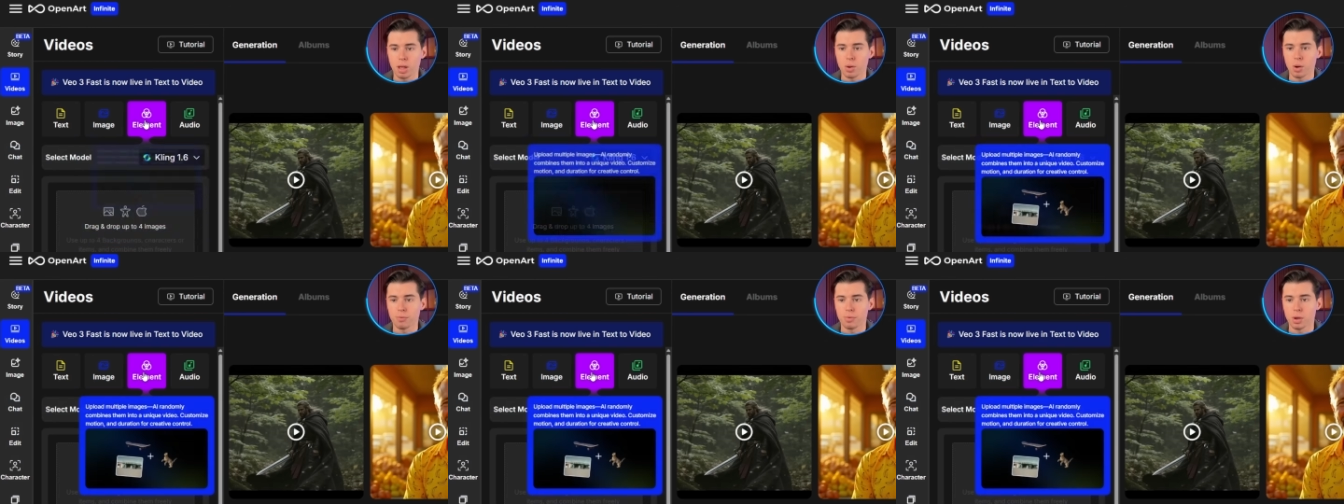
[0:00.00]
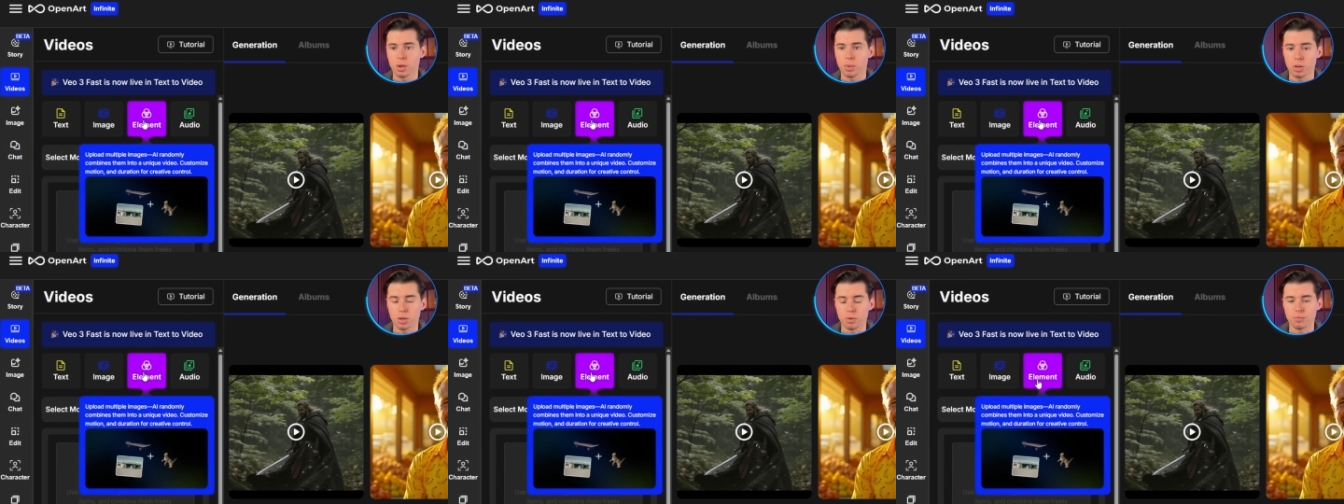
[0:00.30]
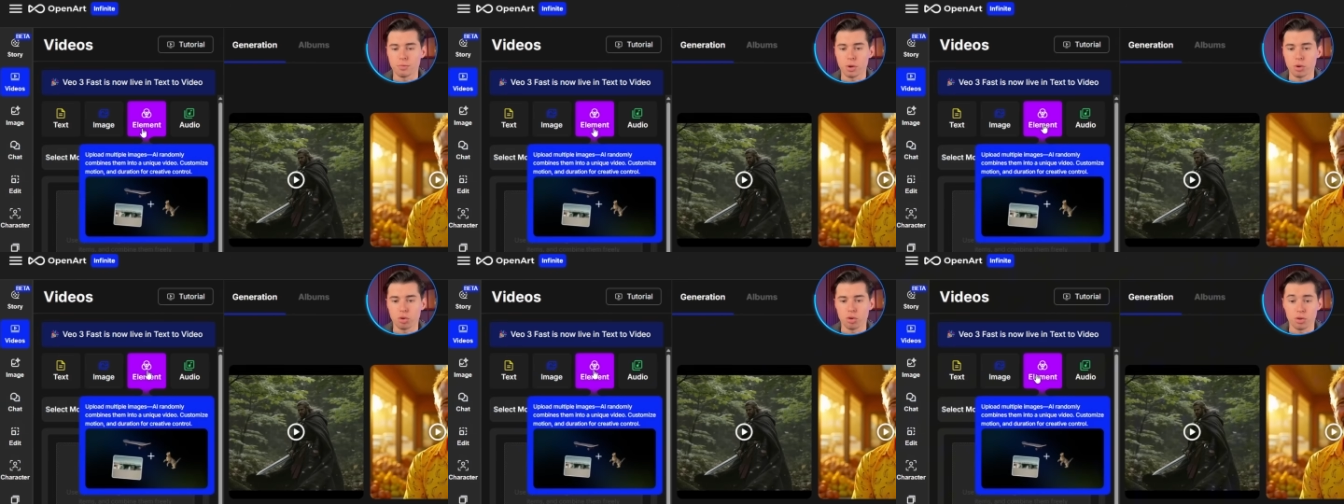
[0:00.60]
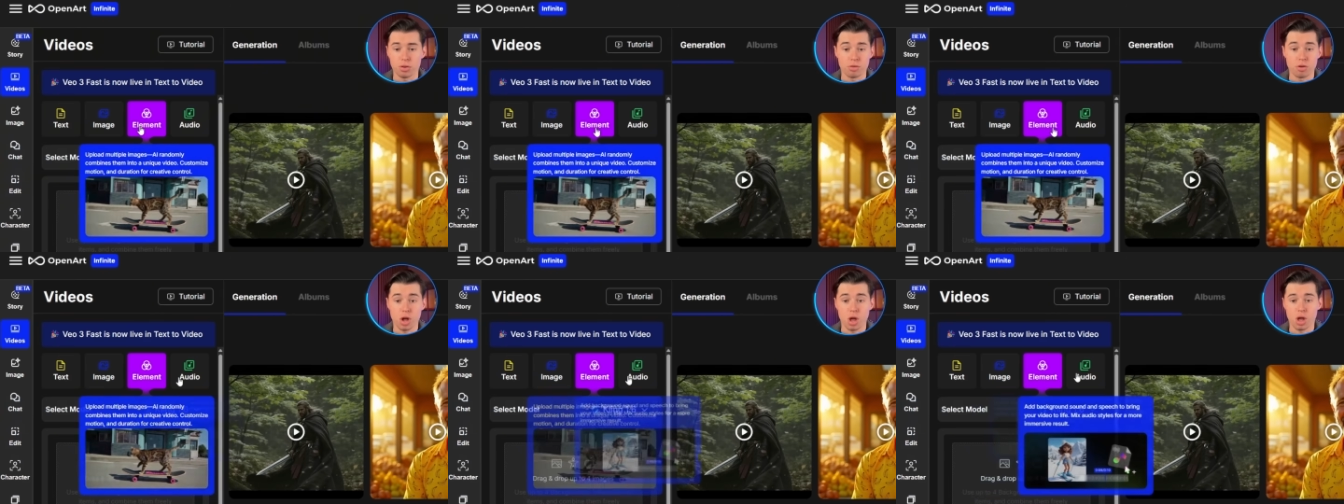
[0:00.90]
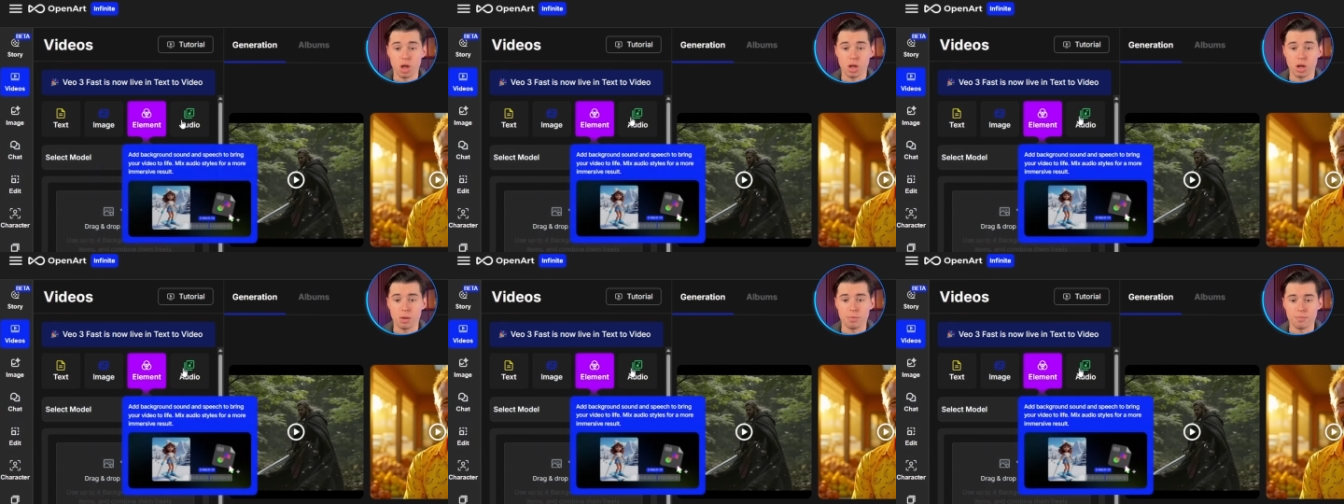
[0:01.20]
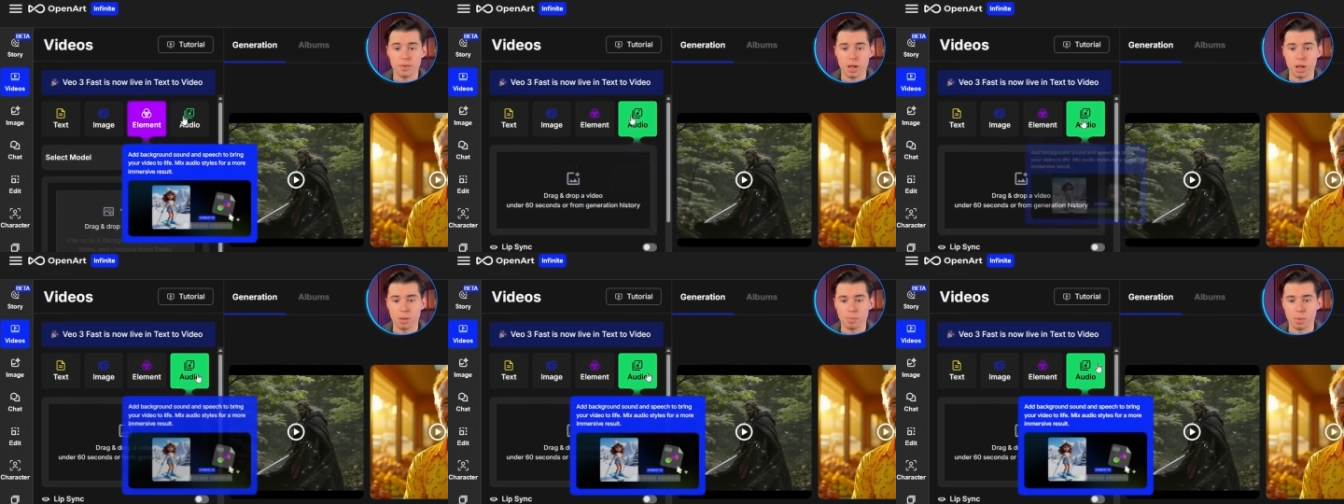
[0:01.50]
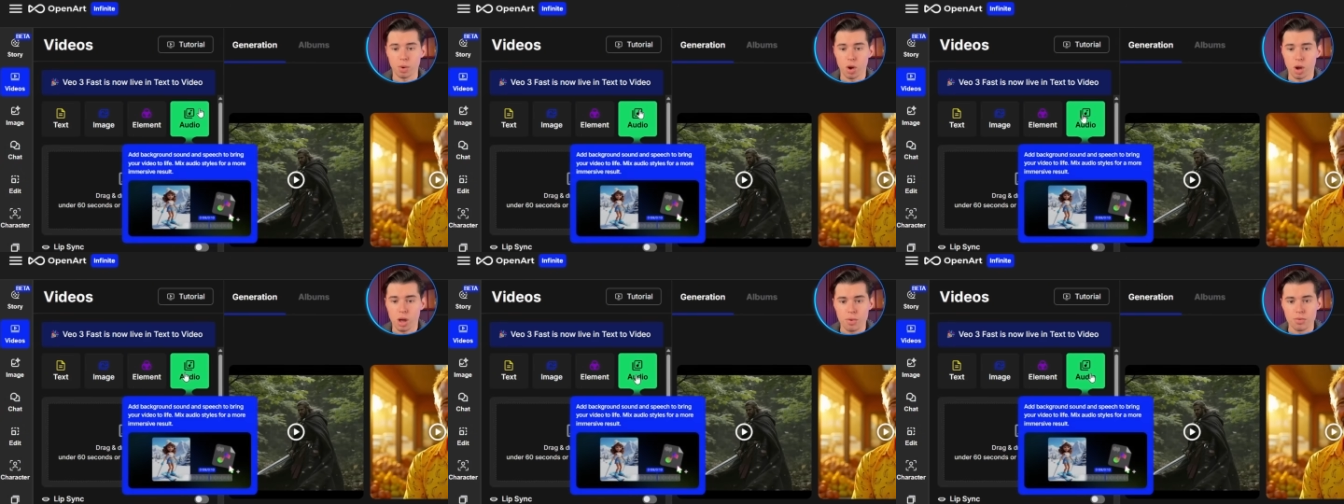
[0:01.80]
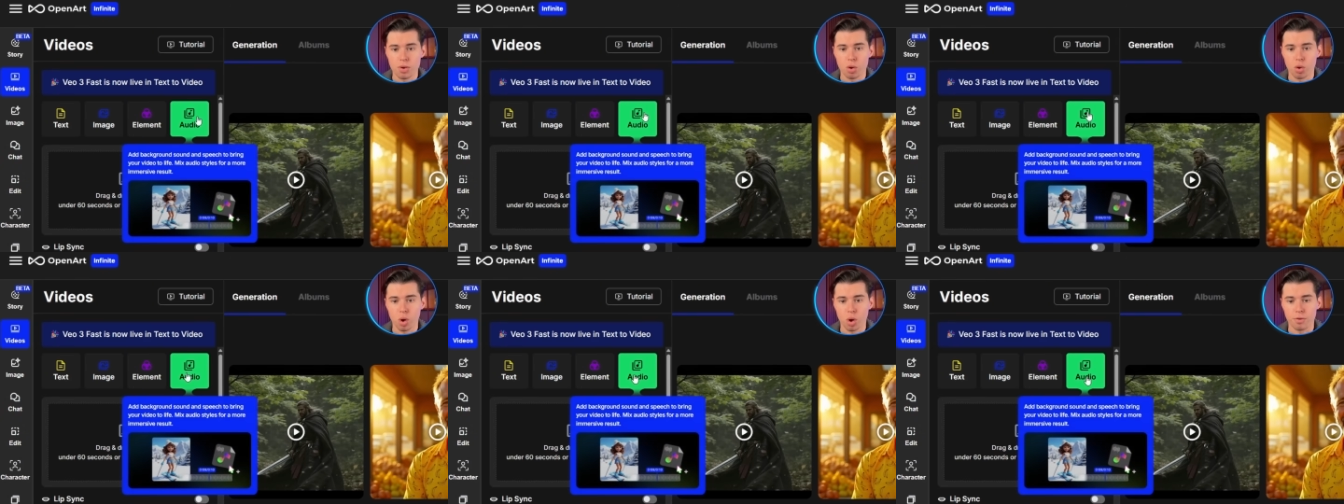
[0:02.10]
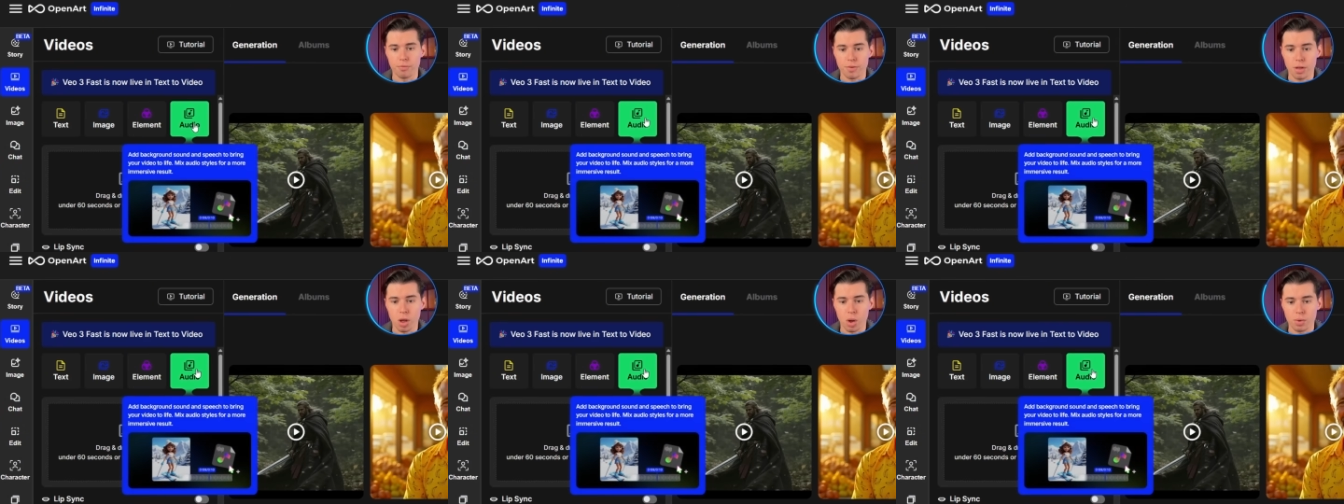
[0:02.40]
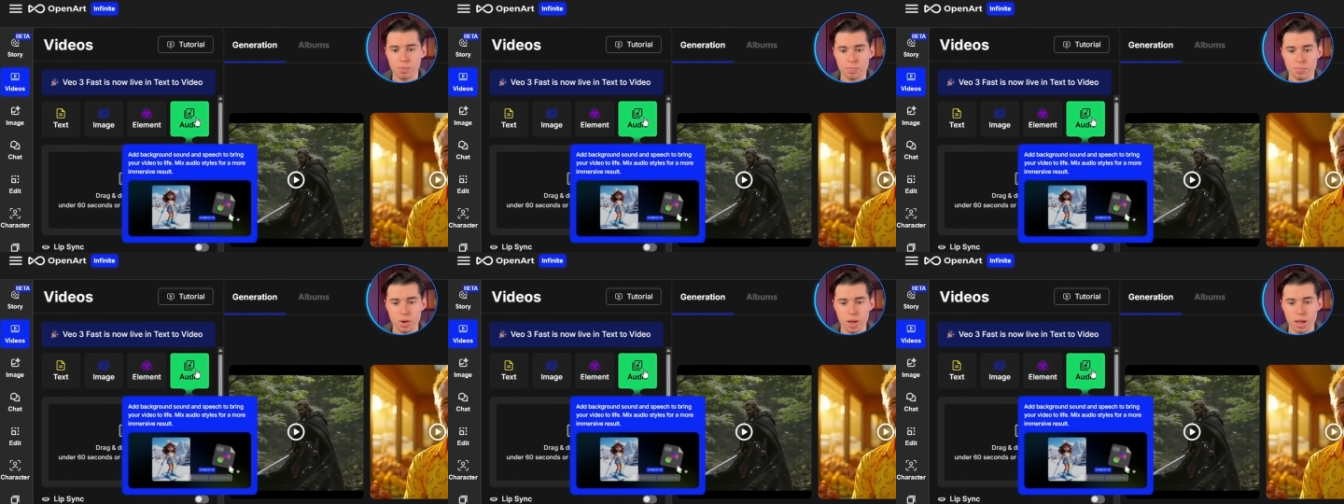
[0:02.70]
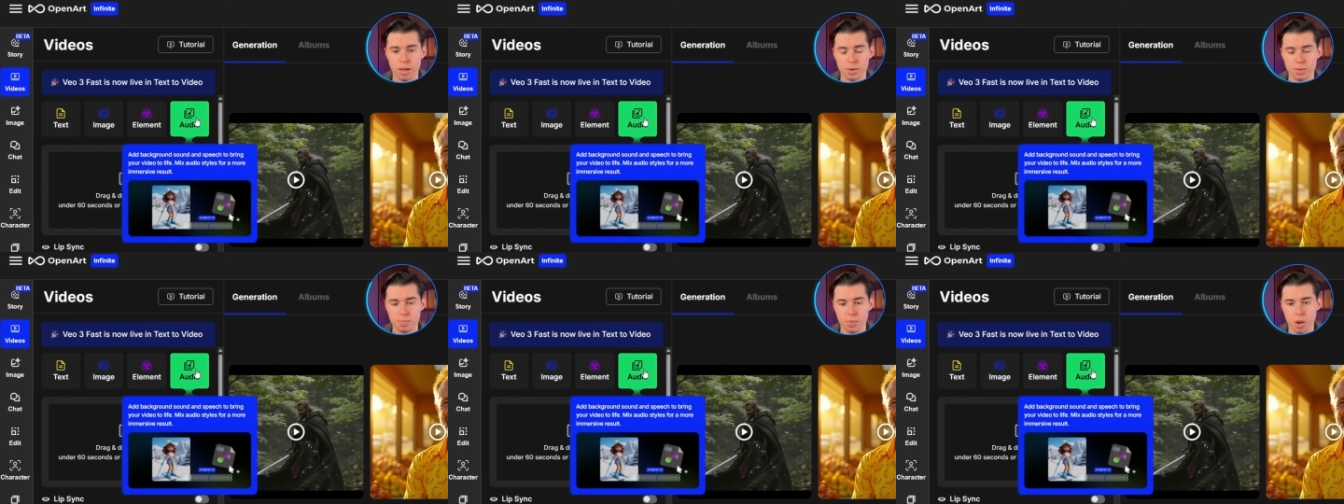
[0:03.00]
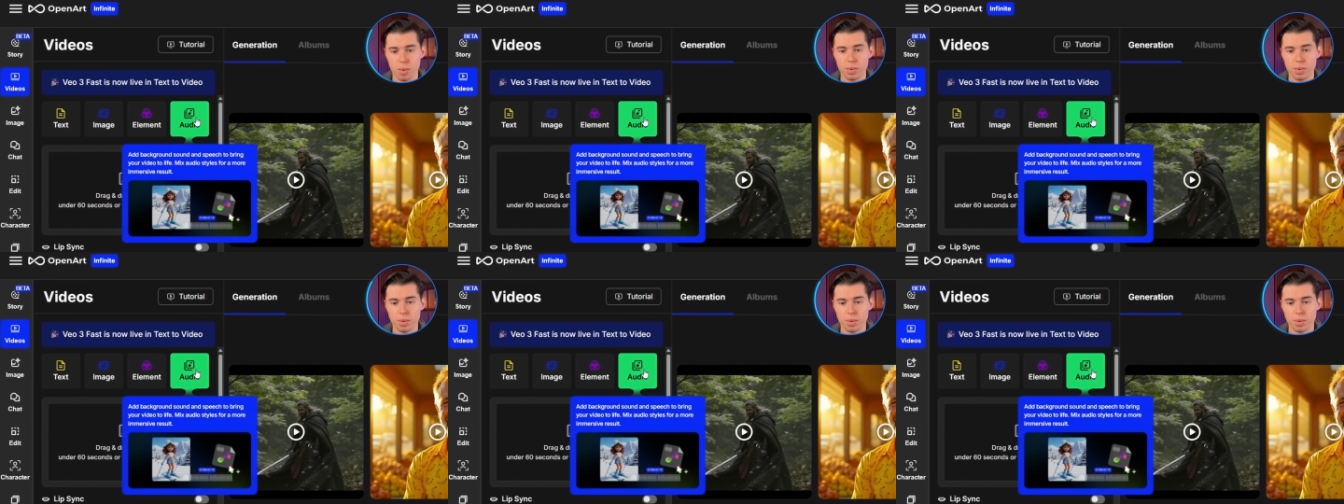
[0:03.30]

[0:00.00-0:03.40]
However, these features aren't available with Google V E O three at the moment.